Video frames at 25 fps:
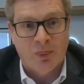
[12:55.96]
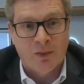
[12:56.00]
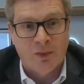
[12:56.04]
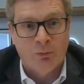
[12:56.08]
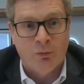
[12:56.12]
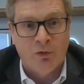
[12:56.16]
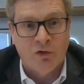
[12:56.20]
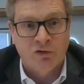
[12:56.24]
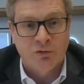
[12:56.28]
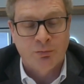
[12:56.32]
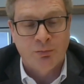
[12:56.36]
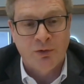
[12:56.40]

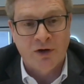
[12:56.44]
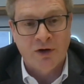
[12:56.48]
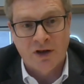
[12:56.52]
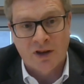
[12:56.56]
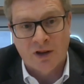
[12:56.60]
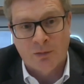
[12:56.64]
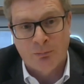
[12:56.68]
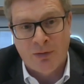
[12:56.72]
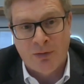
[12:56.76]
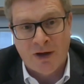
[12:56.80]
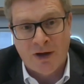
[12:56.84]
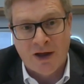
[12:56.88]
which bring
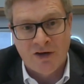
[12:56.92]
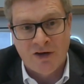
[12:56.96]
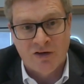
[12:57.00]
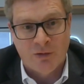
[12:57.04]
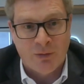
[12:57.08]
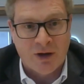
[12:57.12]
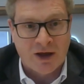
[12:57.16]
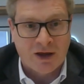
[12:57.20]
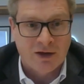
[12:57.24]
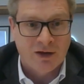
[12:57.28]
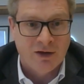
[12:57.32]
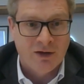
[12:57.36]
the
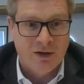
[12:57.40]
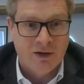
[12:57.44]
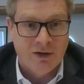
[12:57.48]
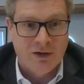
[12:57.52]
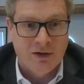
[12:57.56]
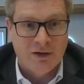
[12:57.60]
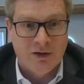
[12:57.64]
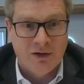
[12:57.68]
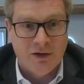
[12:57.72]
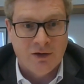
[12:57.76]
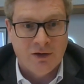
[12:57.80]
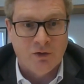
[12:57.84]
pandemic
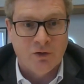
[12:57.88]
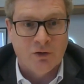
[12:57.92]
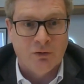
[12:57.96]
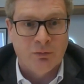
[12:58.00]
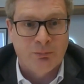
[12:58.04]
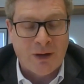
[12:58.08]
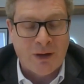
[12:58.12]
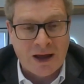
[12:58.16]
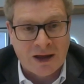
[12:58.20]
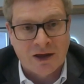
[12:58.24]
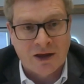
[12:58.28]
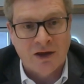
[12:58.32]

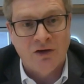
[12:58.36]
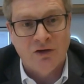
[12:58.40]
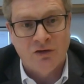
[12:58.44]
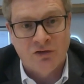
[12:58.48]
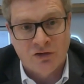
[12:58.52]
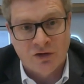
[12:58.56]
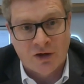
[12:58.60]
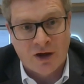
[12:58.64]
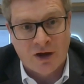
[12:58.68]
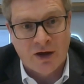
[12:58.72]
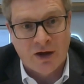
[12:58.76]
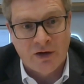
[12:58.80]
back
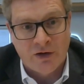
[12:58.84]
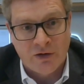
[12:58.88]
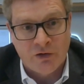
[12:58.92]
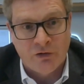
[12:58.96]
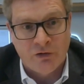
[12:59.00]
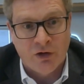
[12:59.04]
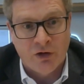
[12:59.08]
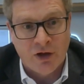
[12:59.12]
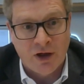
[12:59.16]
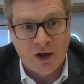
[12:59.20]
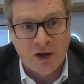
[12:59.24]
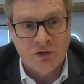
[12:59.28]
into kind
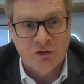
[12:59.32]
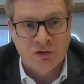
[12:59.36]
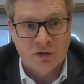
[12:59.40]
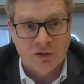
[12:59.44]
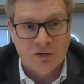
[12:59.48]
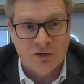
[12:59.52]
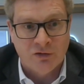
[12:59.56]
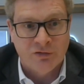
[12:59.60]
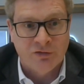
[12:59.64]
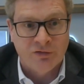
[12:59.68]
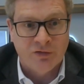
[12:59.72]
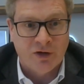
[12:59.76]
of the range
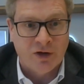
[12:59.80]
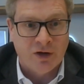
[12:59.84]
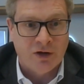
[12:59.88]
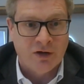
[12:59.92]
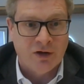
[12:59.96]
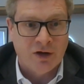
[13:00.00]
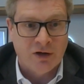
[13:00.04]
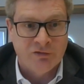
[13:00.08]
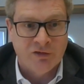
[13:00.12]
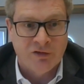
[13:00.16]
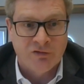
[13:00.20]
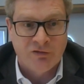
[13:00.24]
of
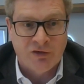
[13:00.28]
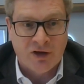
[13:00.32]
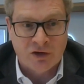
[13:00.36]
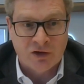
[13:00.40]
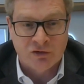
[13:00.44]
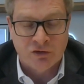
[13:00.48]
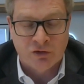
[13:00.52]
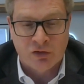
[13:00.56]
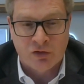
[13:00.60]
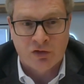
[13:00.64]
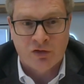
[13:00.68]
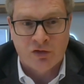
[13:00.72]

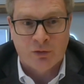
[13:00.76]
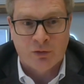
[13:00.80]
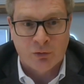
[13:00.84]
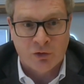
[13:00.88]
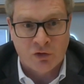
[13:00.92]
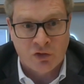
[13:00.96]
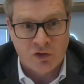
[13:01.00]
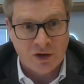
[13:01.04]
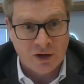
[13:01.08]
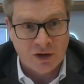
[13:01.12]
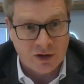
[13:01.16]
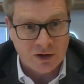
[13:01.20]
infectiousness that
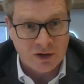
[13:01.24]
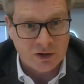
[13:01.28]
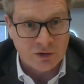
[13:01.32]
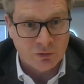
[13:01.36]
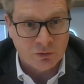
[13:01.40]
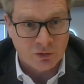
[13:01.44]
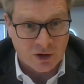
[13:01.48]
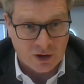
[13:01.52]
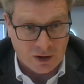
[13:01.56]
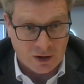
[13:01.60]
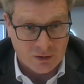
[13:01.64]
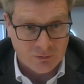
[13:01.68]
we're seeing in the
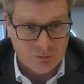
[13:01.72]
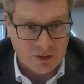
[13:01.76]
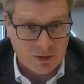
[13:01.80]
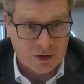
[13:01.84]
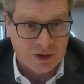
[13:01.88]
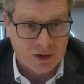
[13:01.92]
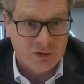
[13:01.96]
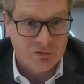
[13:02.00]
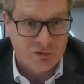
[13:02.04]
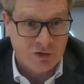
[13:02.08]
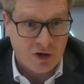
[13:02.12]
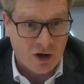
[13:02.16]
UK
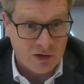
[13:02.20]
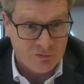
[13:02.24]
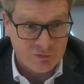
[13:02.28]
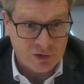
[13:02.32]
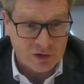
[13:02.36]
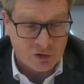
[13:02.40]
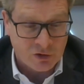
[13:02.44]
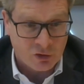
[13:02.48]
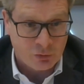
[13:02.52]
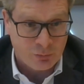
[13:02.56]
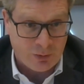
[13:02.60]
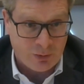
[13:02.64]
and give
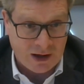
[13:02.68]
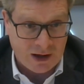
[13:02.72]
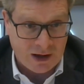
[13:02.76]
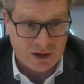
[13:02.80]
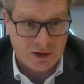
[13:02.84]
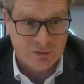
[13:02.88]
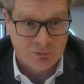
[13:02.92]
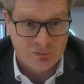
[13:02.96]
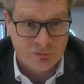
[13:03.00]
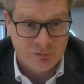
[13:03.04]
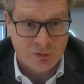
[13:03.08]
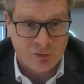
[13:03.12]
confidence
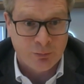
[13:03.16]
back for